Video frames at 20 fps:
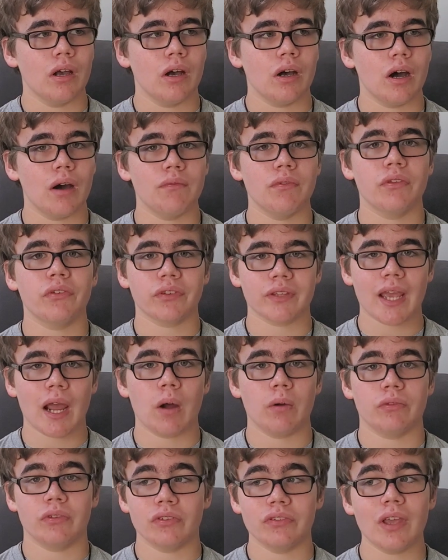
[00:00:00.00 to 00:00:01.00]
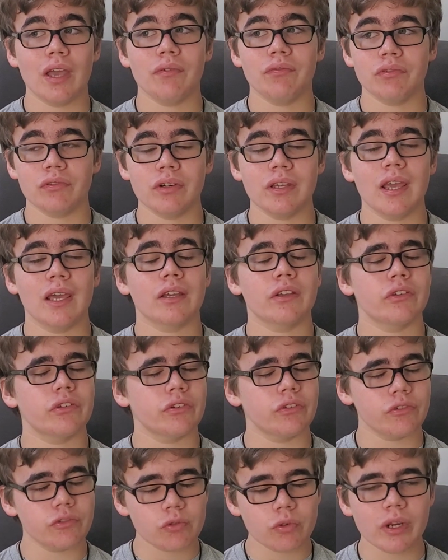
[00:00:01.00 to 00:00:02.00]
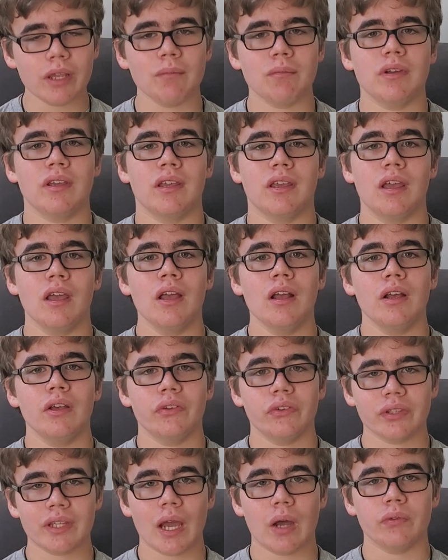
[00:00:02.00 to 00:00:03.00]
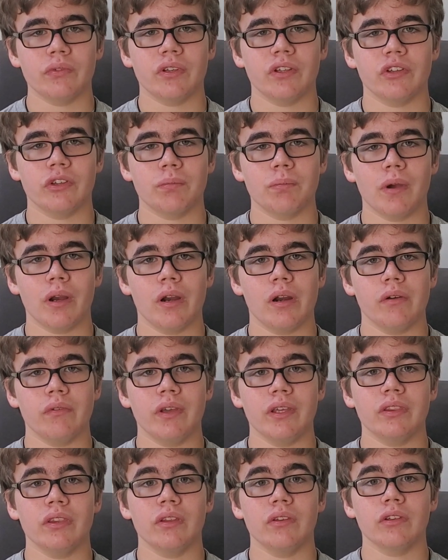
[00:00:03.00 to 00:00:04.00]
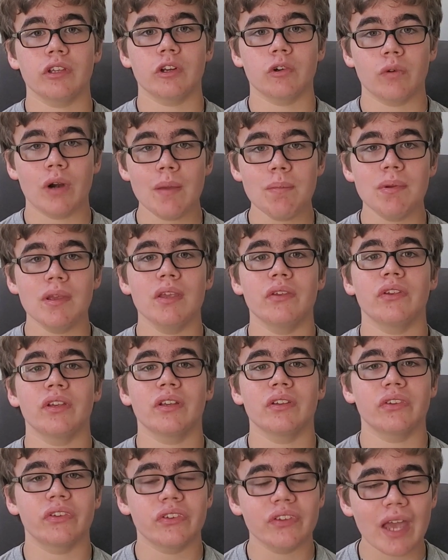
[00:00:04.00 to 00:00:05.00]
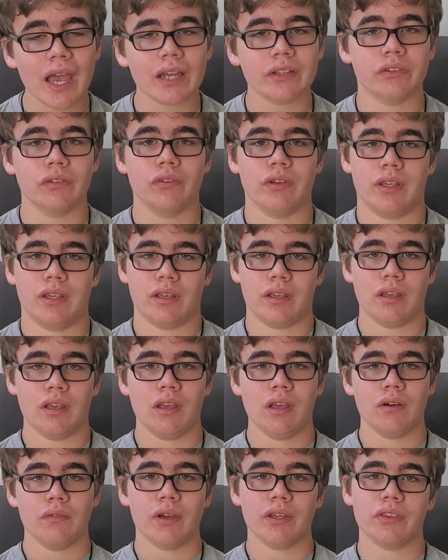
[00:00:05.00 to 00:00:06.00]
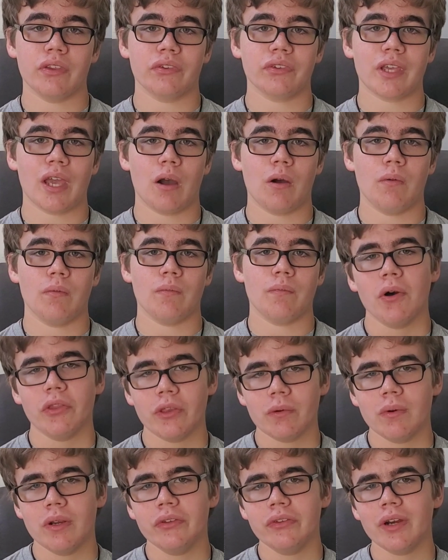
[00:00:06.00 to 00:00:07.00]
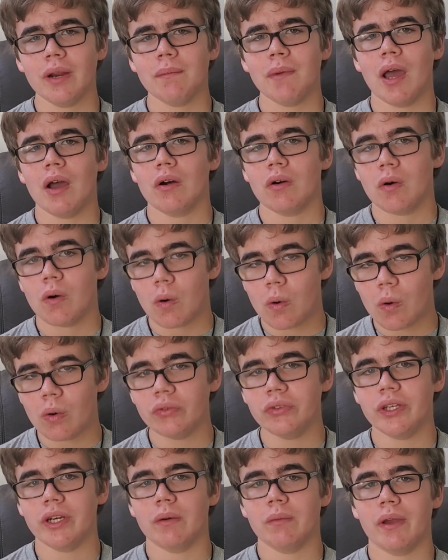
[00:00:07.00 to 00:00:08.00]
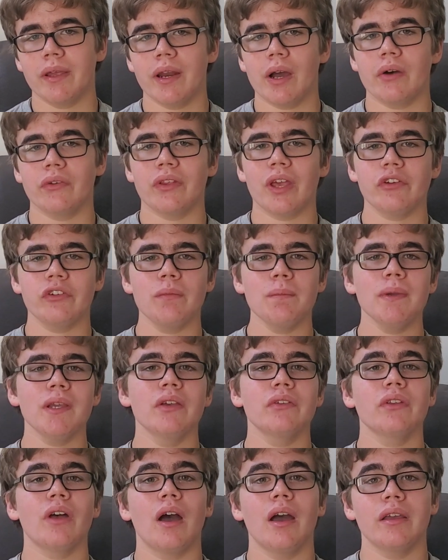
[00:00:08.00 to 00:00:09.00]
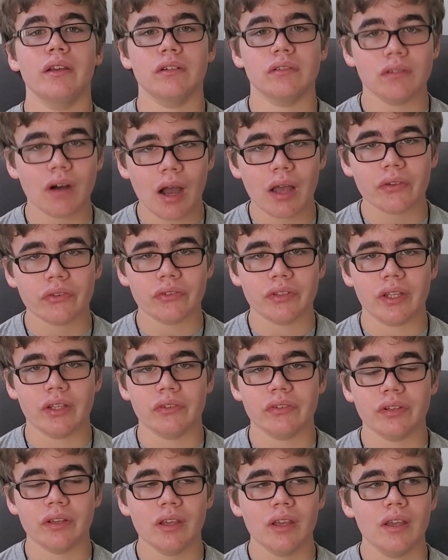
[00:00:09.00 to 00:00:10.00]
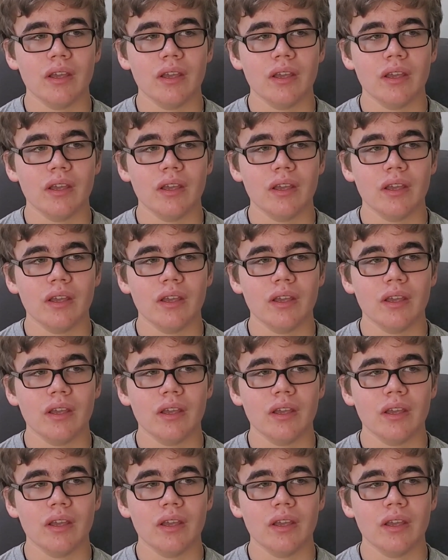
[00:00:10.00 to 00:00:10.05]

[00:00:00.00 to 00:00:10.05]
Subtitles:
of the Scout. Definitely extremely Scout inspired. Like, the grip is exactly like the Scout. But the reason I'm not holding it right now is actually because I lost it.